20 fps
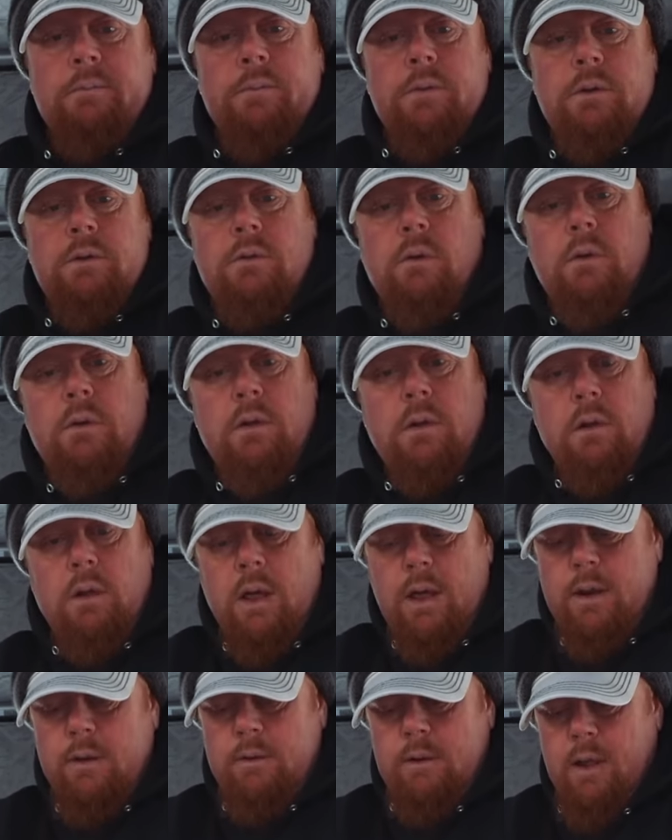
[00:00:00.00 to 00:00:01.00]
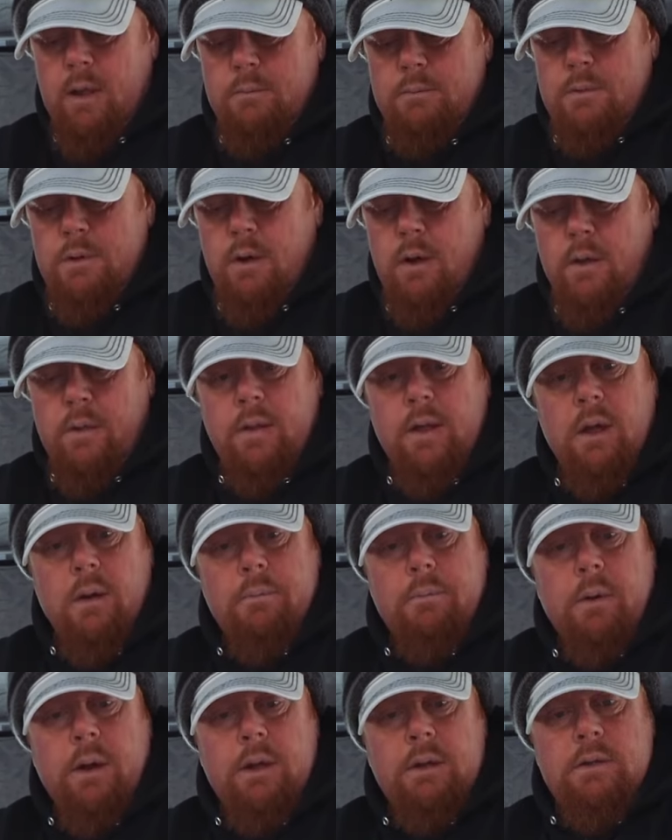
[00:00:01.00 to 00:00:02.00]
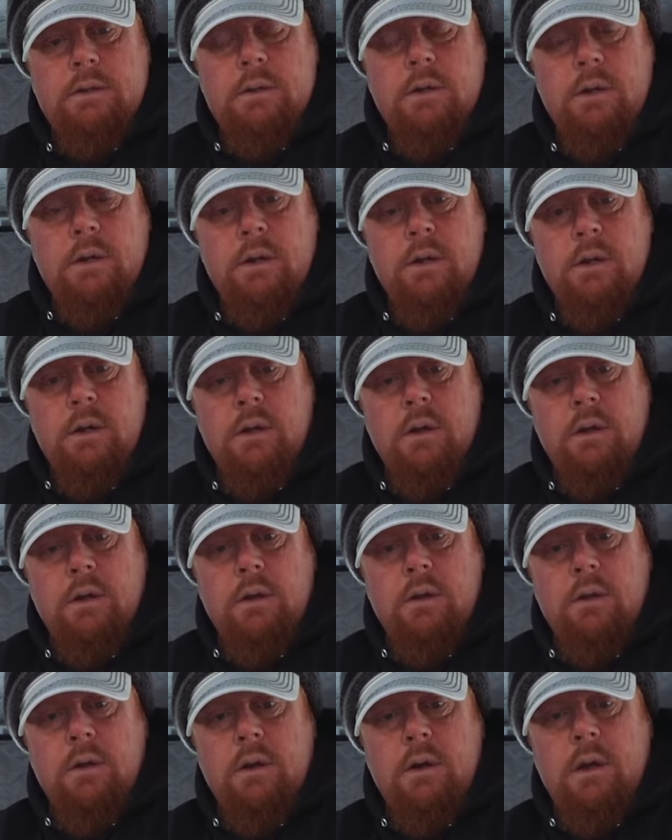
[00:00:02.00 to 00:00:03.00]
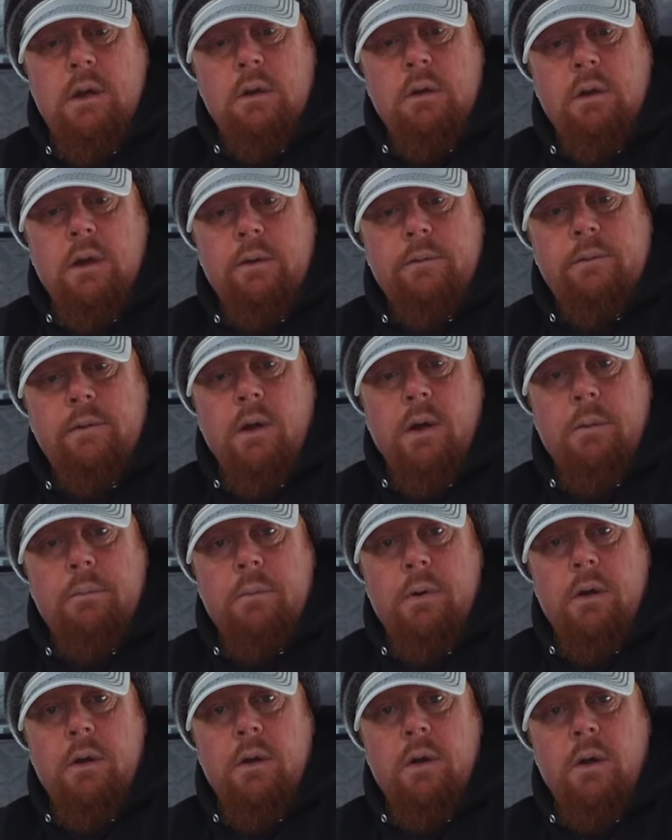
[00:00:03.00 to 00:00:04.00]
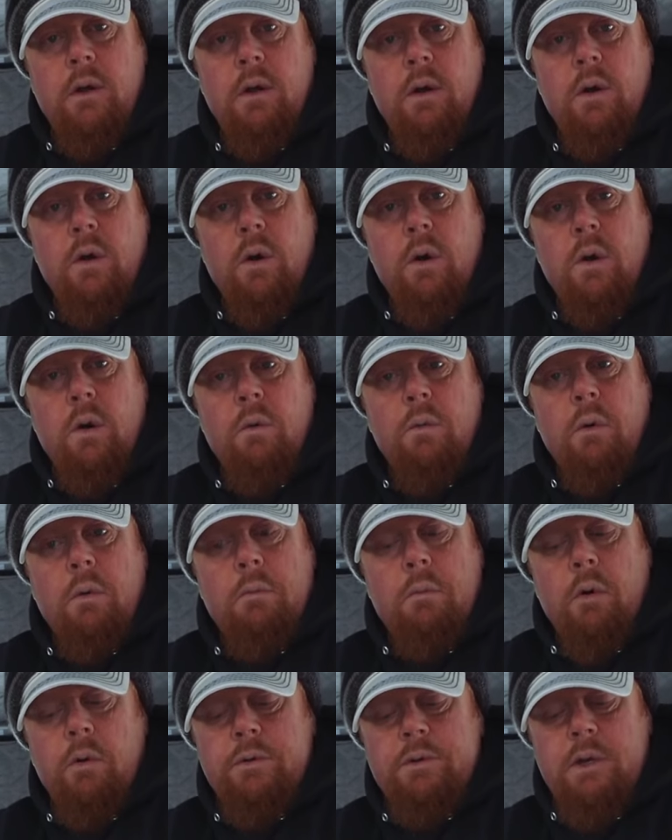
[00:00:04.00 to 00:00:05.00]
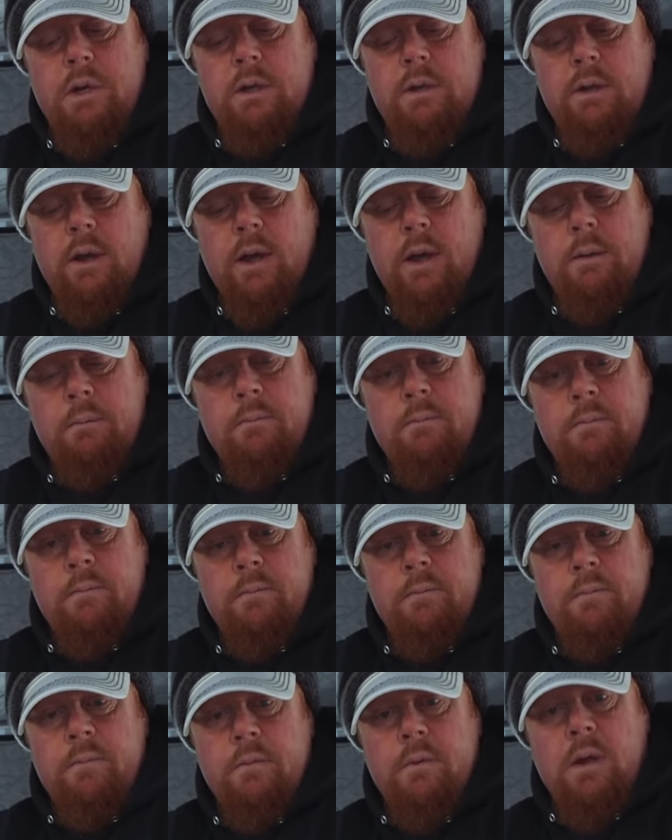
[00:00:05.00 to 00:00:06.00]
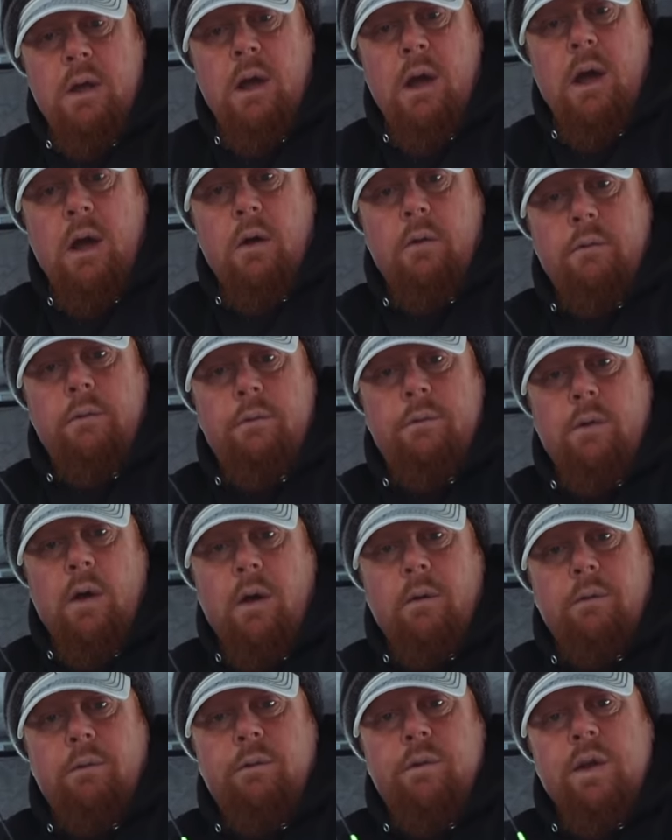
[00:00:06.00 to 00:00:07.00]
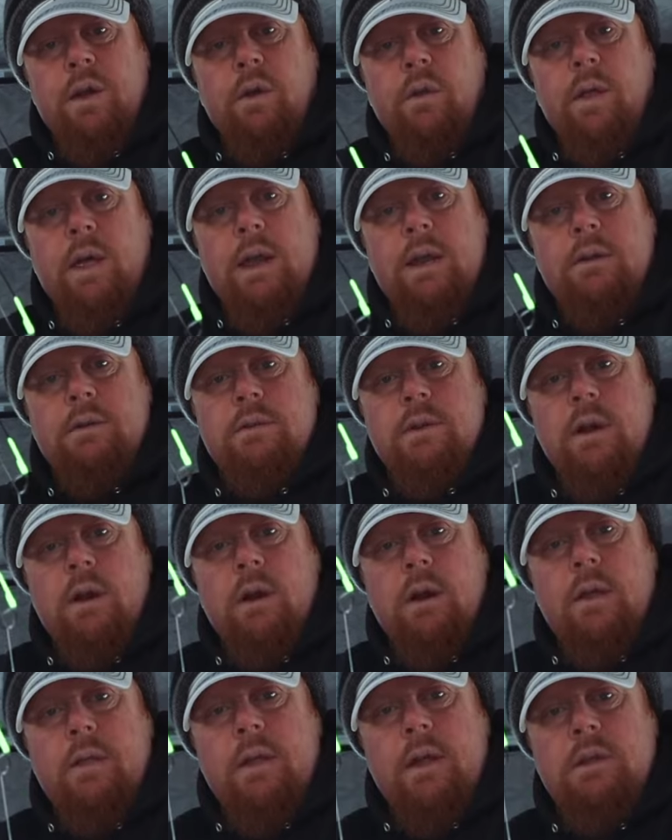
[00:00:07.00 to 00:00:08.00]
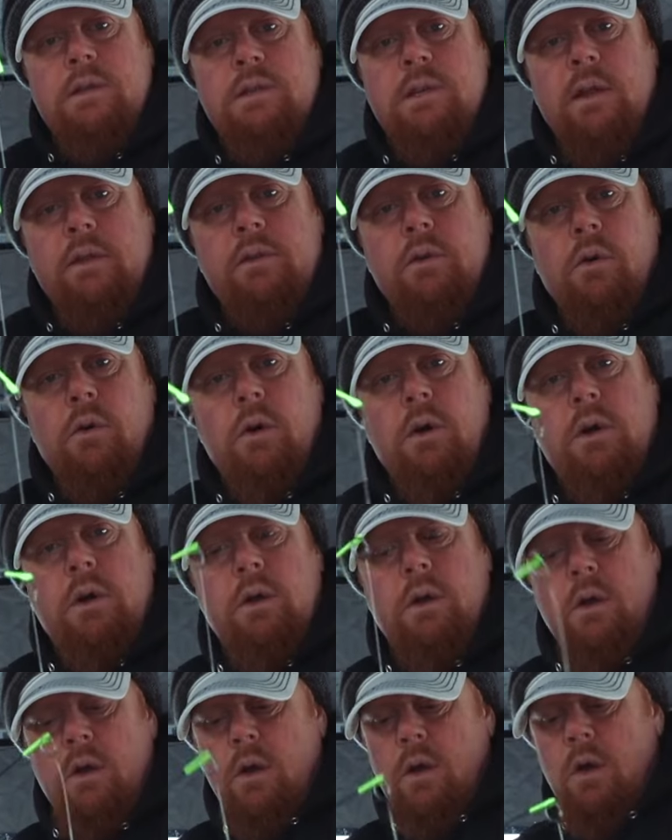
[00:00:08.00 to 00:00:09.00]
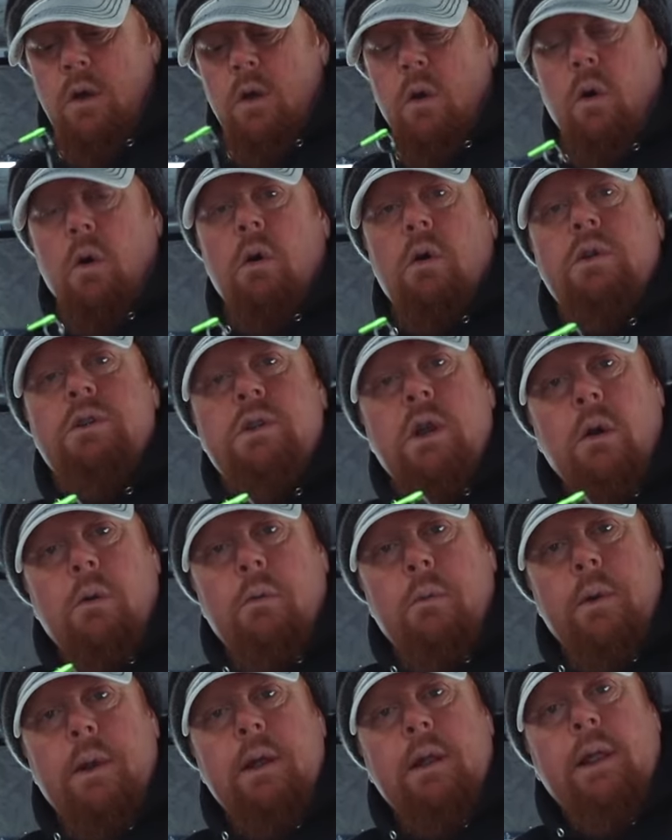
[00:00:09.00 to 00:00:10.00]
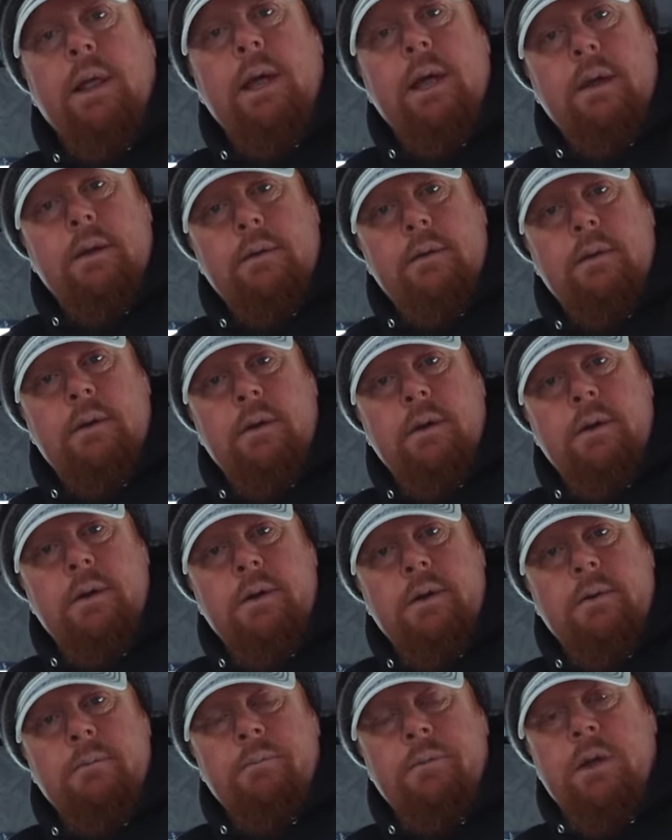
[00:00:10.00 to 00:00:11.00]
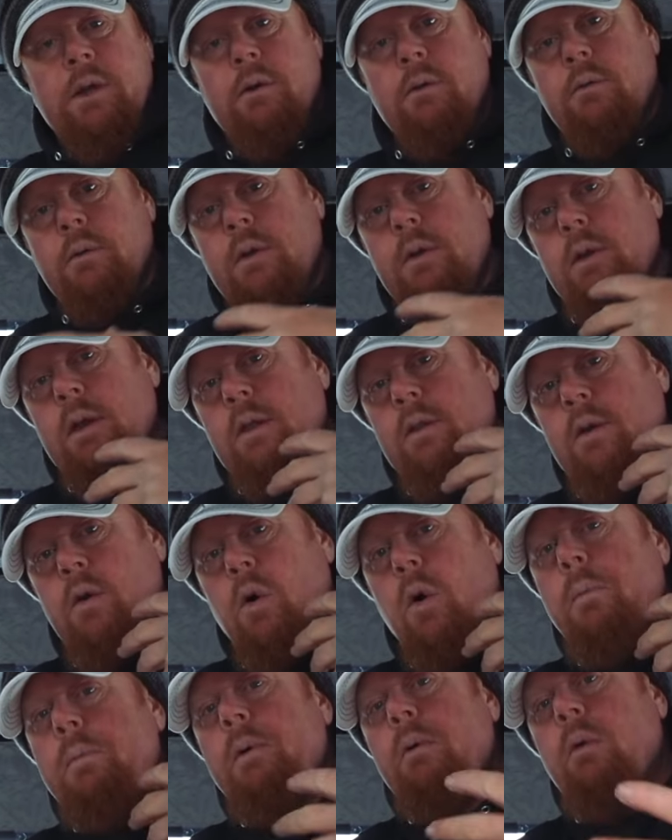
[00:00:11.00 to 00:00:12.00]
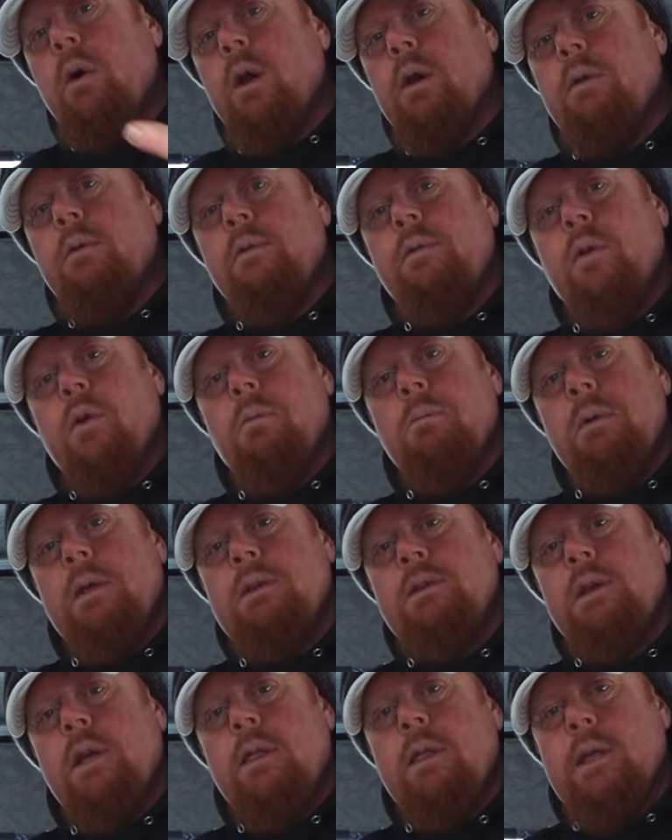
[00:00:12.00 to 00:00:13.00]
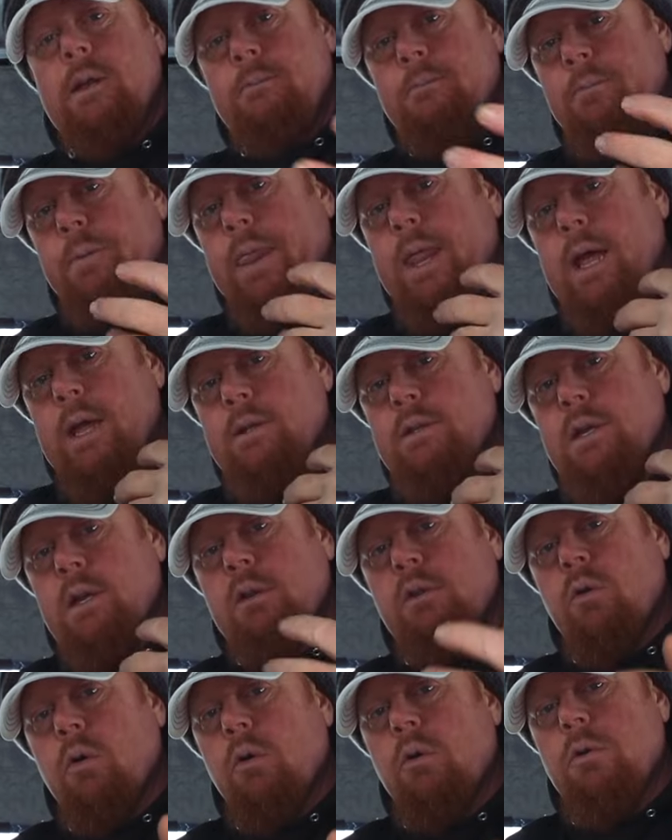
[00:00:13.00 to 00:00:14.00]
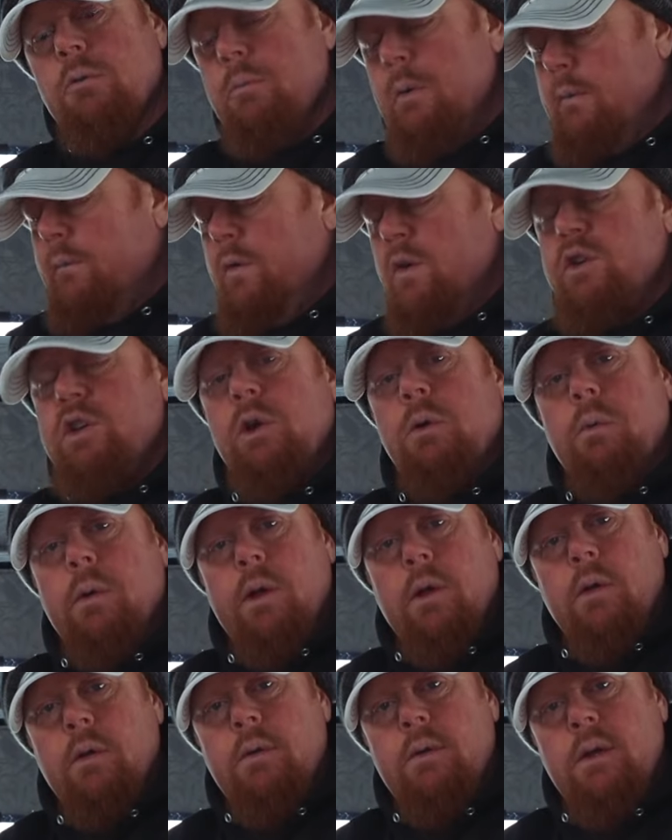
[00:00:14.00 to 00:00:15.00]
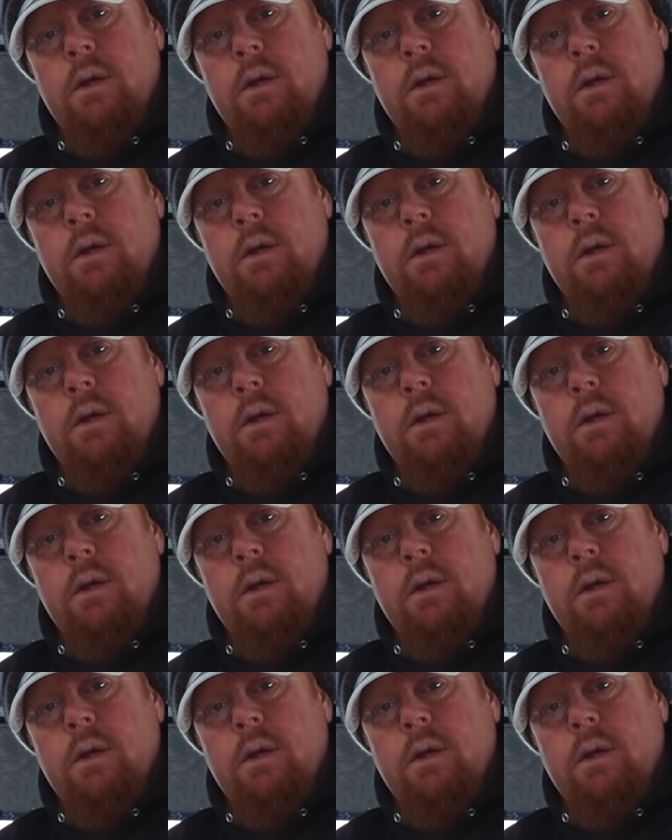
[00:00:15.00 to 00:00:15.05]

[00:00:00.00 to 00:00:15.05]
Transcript: so a lot of times on the up bites it'll lift up. Well, most of the time, I'll, I'll feel that he's there and then set the hook or start reeling it. You know, in, in the open water, you've heard me say that I set the hook with my fishing reel.